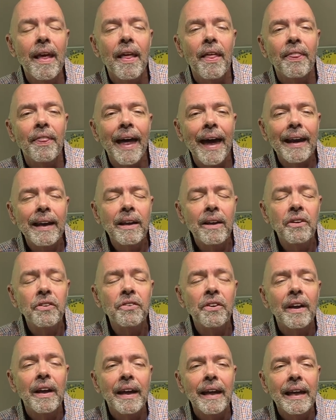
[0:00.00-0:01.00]
That
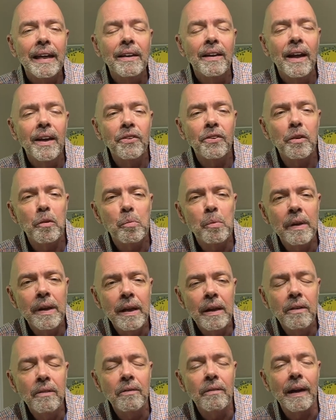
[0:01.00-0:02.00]
is, it doesn't
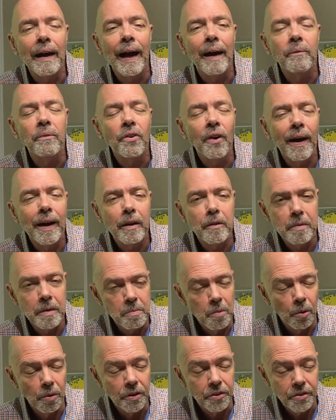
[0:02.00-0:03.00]
mean I'm trying to be
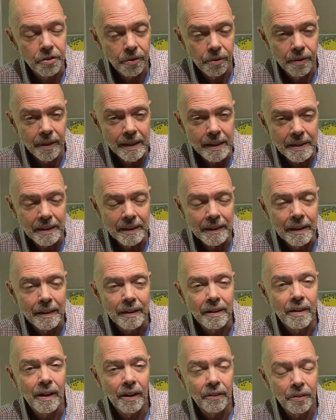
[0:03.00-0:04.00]
more discreet.
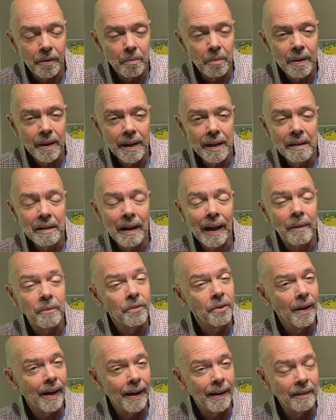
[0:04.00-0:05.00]
It doesn't mean I'm
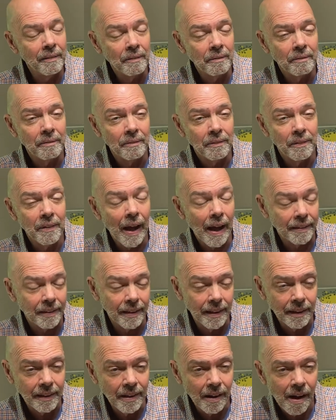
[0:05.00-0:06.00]
trying not to
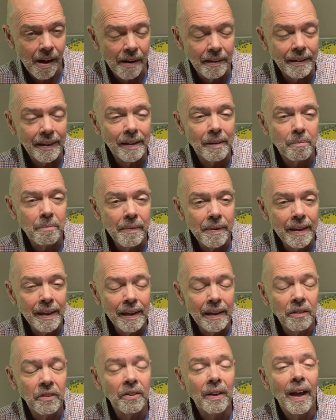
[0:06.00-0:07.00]
get caught. It
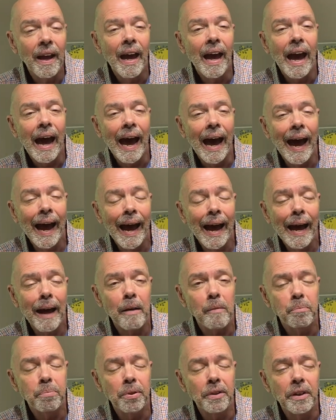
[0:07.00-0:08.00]
means
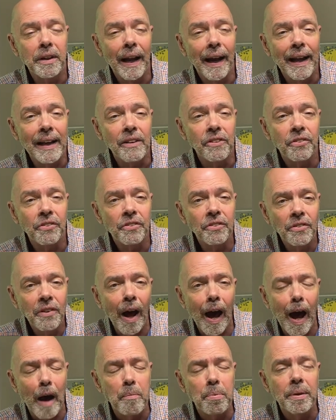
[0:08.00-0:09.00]
I put a
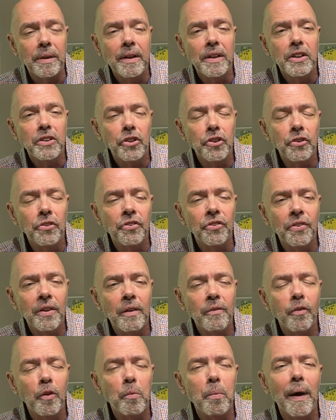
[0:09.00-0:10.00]
stop to
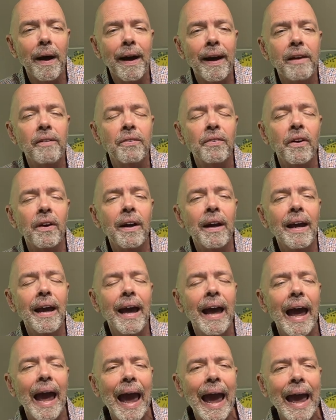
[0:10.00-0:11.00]
sinful behavior
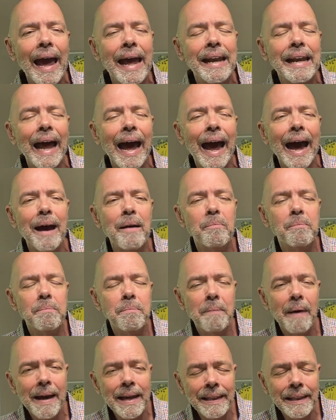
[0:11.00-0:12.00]
and I
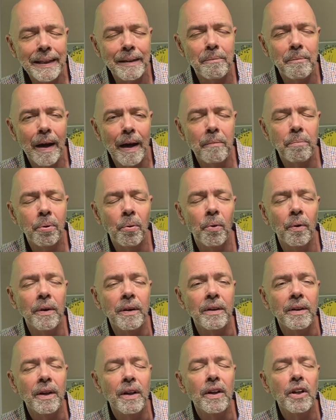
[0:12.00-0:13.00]
make it my
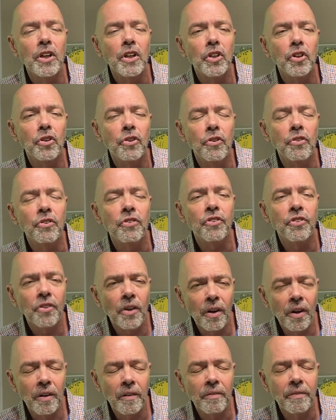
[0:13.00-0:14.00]
point to
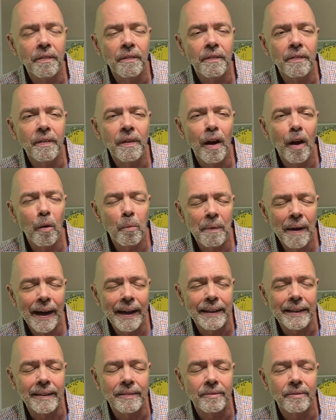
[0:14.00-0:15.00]
serve the
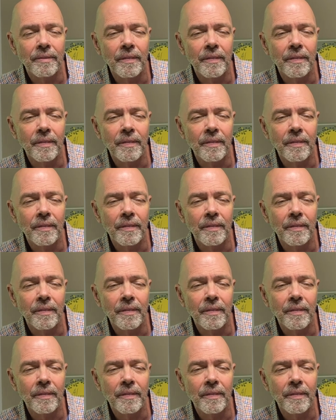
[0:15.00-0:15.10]
Almighty.